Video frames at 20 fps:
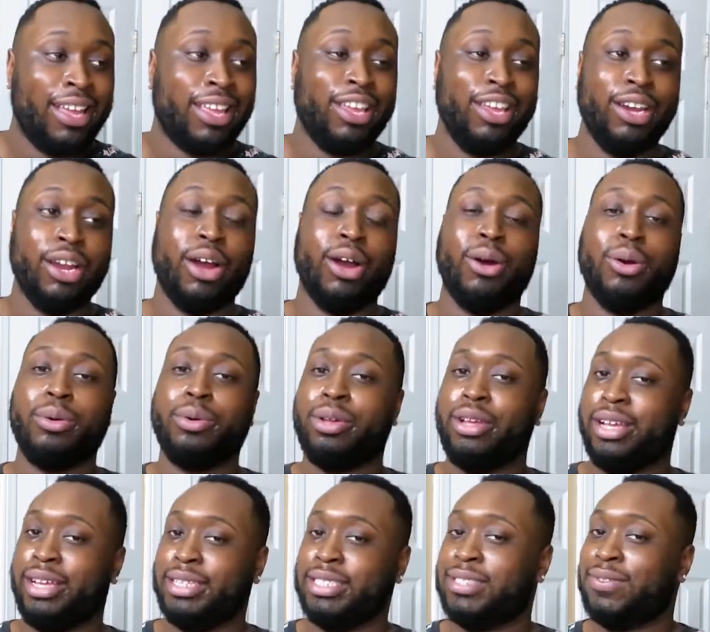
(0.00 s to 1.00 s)
you know,
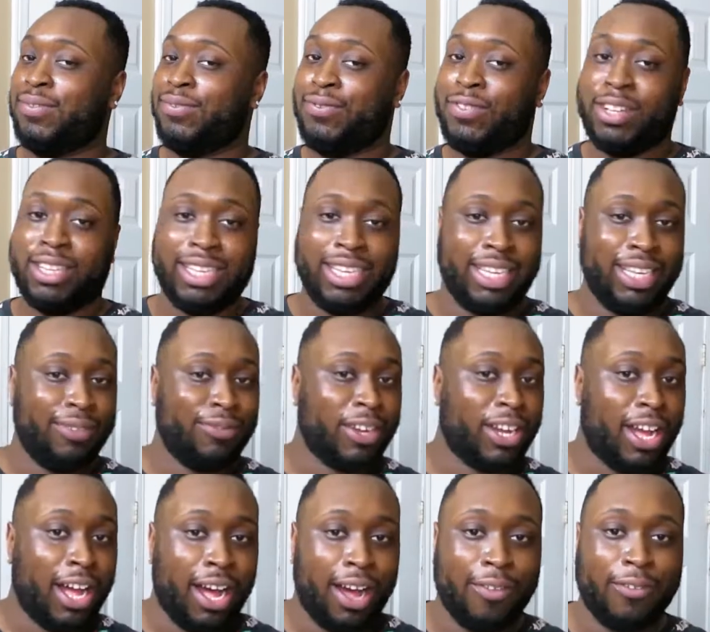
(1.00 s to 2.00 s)
is fully
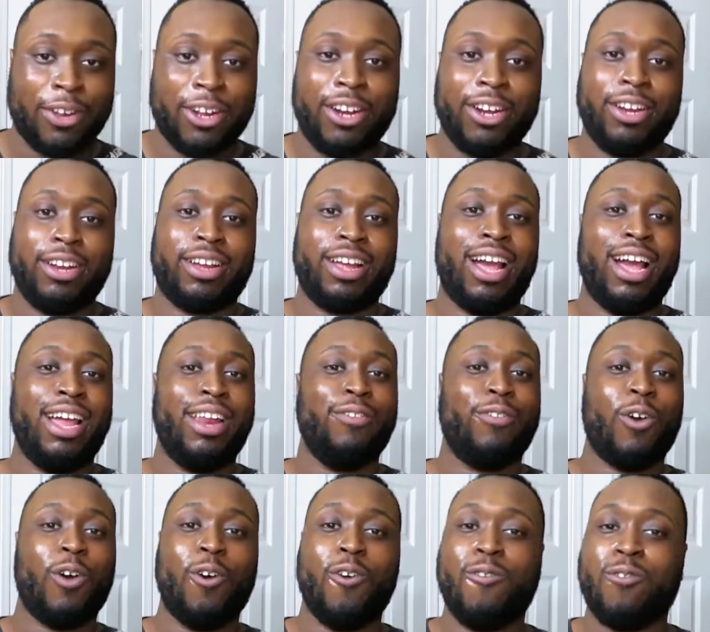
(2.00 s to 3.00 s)
recovered, you're kind
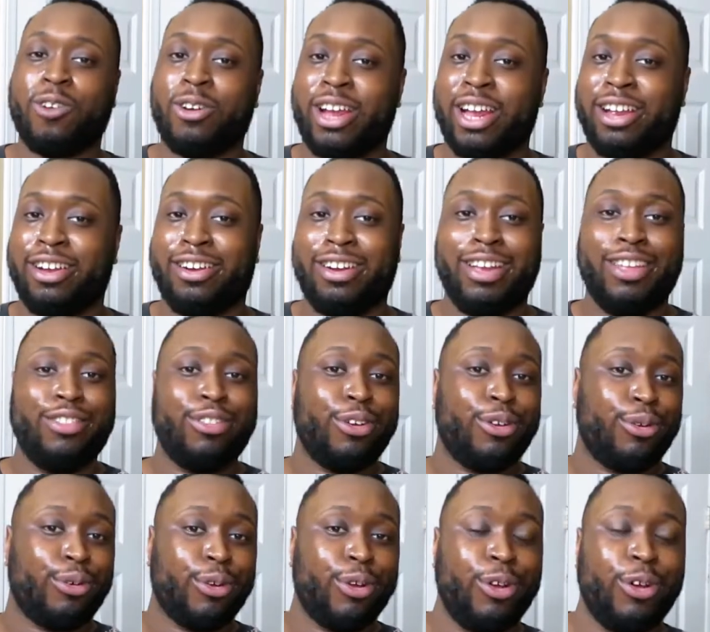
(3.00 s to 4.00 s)
of over it, you're in the
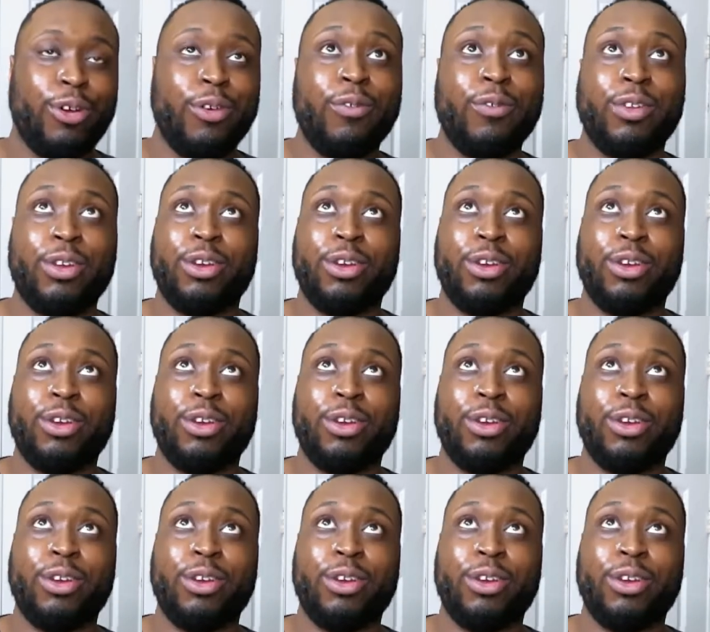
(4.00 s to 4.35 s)
groove,